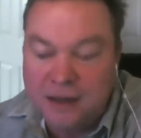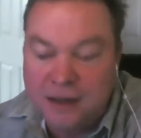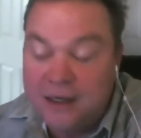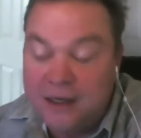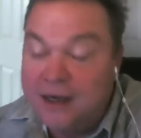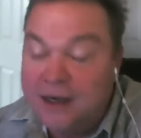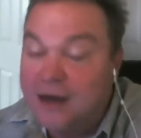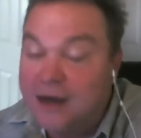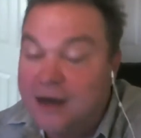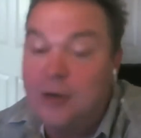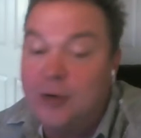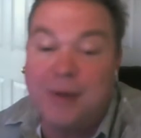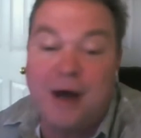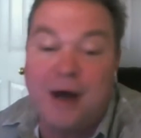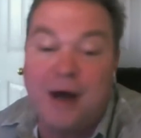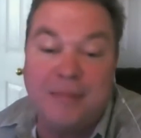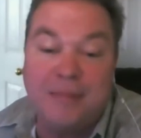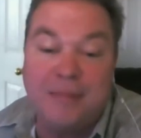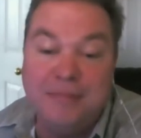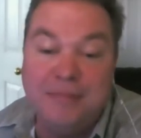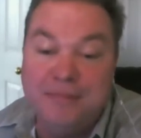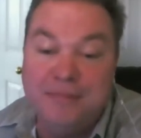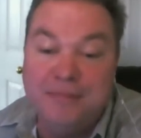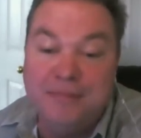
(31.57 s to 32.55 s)
Uncle
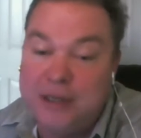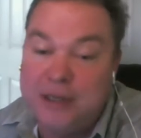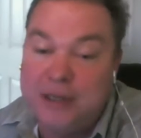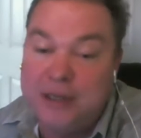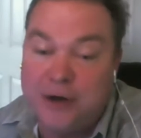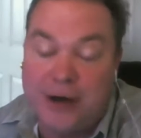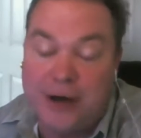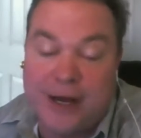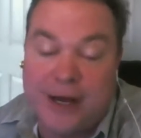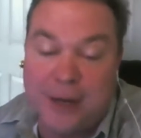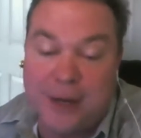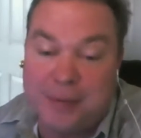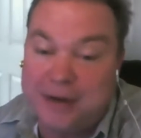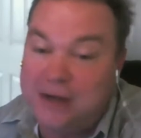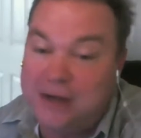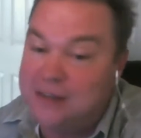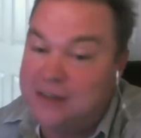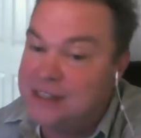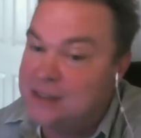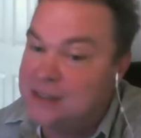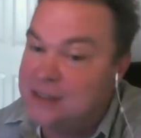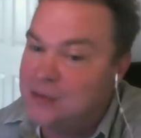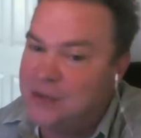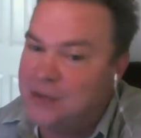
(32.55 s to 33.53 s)
Bob. You know how to
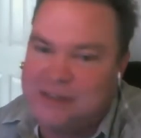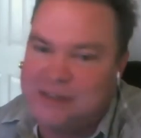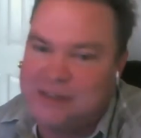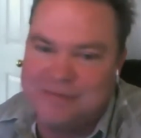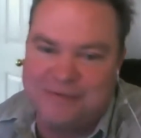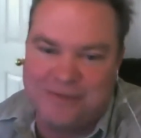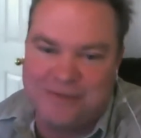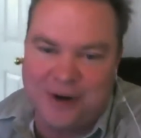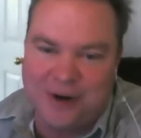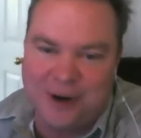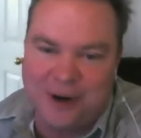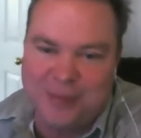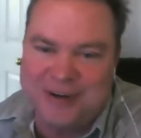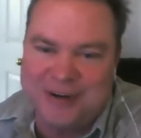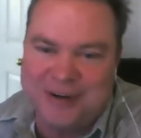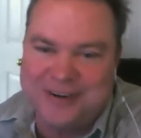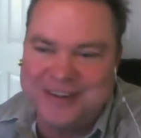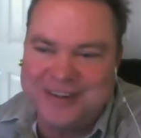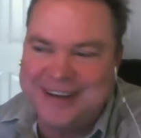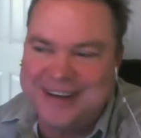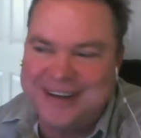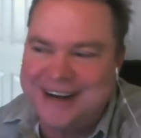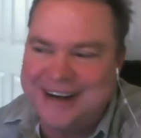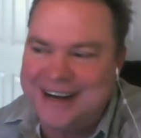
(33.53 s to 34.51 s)
pronounce these words far
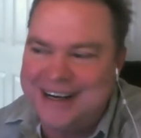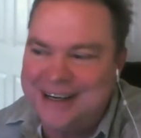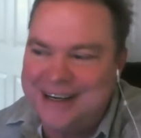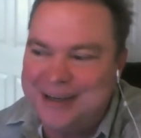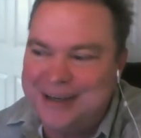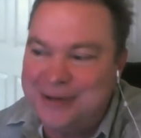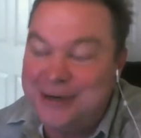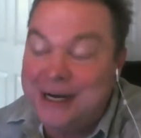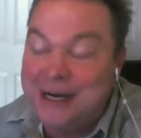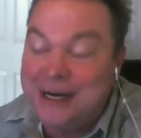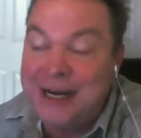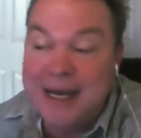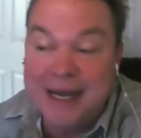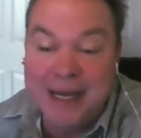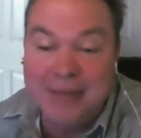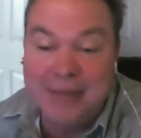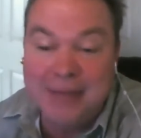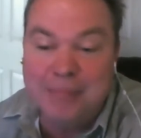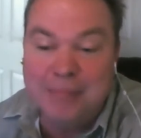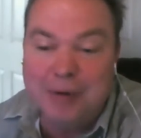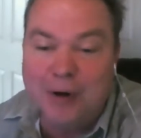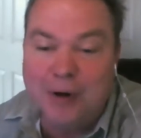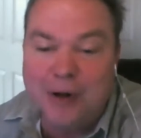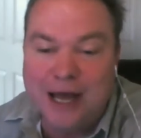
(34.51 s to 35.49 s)
better than I do.
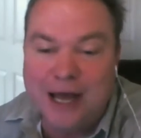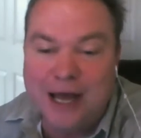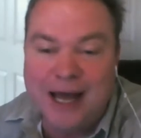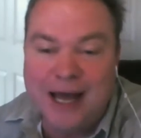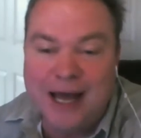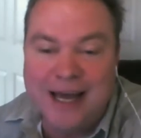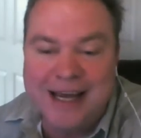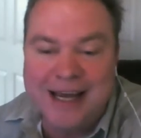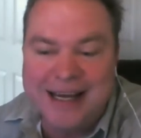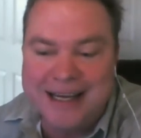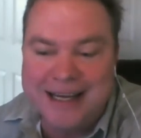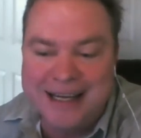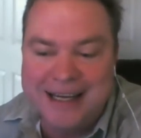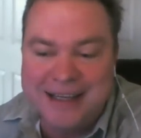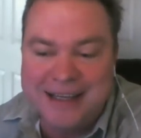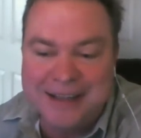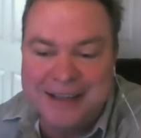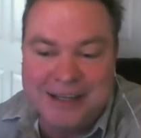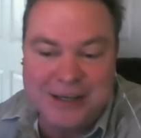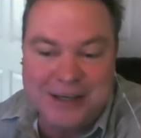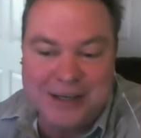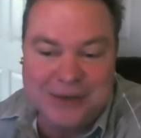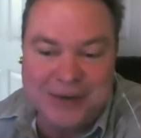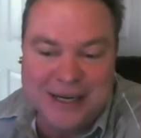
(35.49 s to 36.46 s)
Ebola in
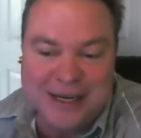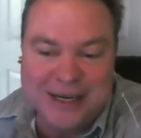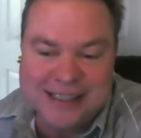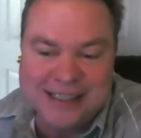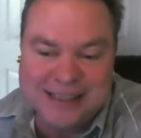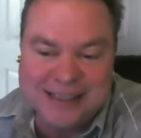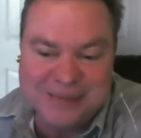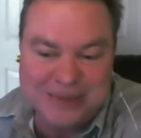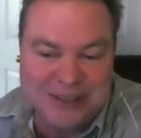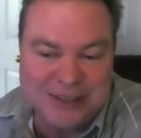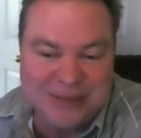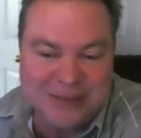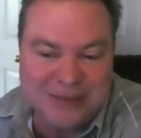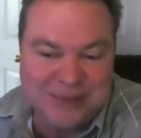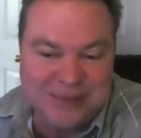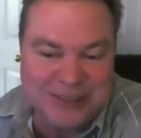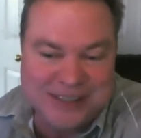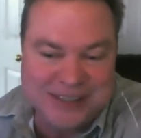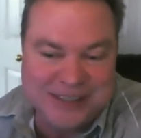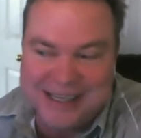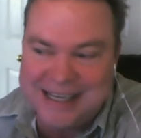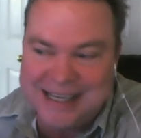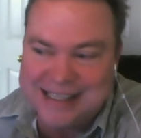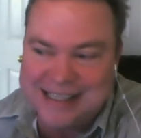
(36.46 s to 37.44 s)
the U.S. Would
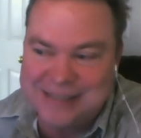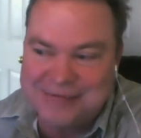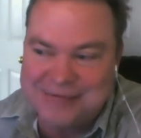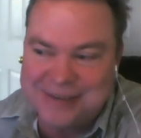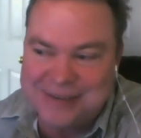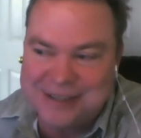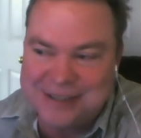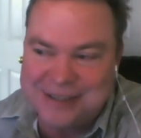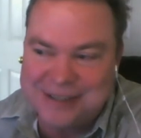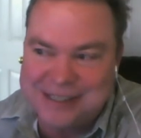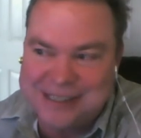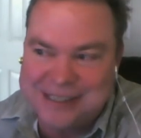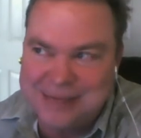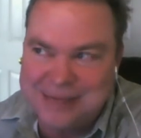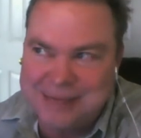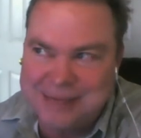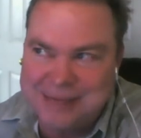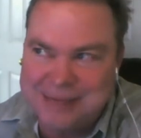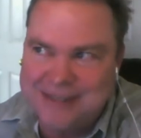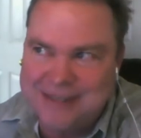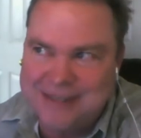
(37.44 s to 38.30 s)
you say that's a fair statement?